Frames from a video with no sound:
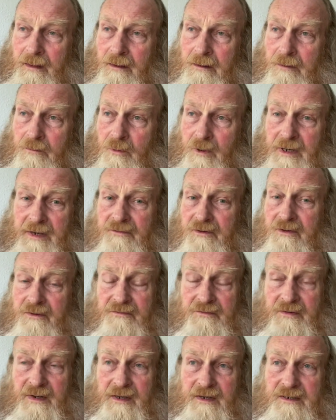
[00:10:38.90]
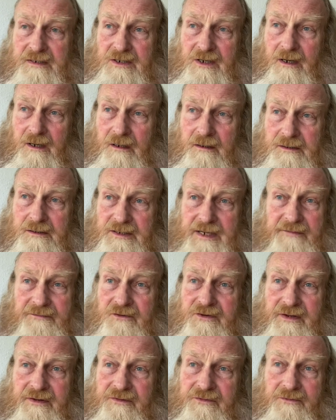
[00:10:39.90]
Whatever the figures are,
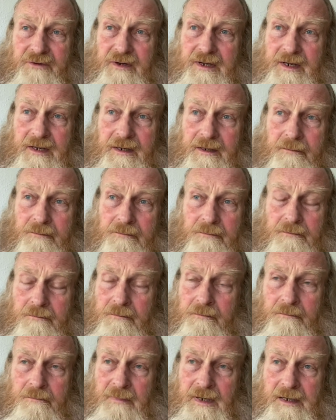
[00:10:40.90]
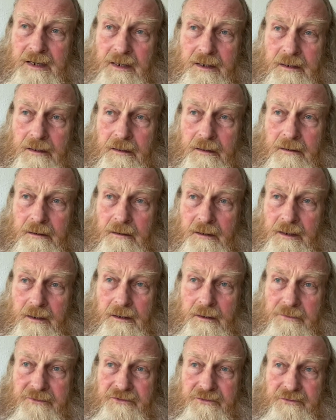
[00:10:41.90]
73 million
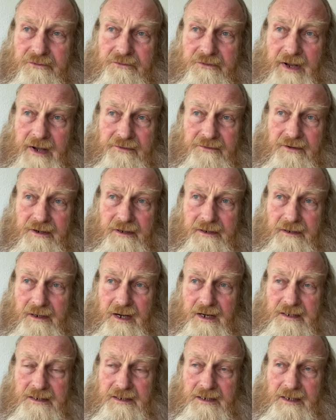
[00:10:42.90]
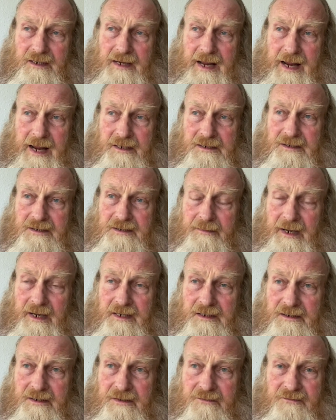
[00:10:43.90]
in 2019
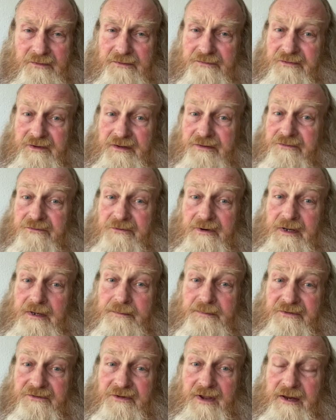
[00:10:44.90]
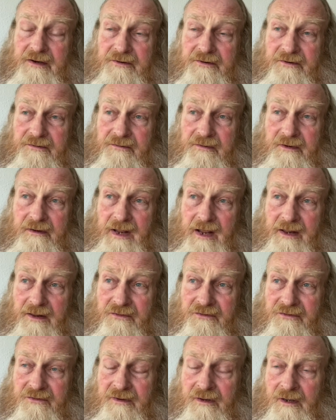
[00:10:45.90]
estimated, 53% of the
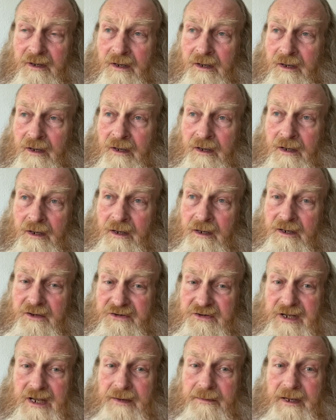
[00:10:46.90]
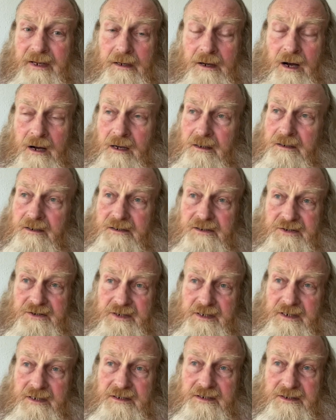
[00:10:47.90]
deaths. Ischemic heart
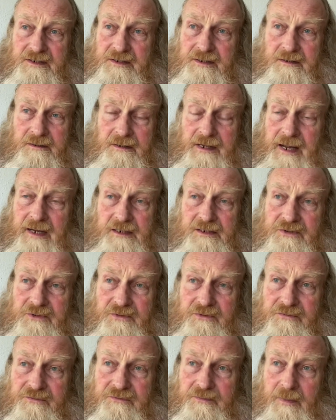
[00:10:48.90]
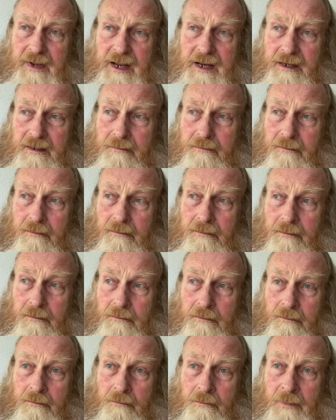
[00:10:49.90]
disease is the next sort of main
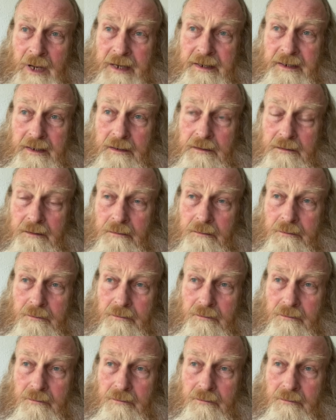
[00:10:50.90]
medical